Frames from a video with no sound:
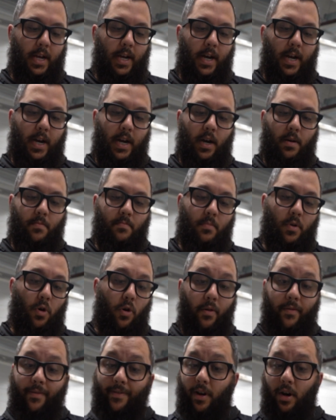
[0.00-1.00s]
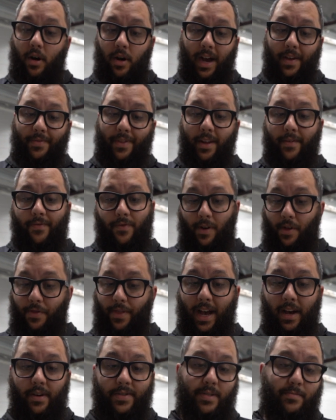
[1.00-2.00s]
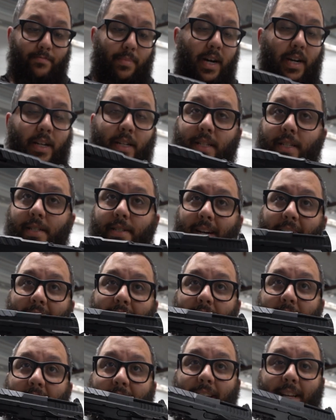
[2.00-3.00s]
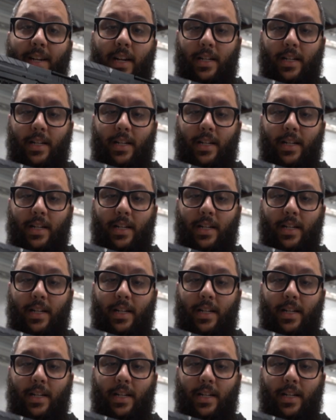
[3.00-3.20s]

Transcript: Overall, I think for $1,000, I like it a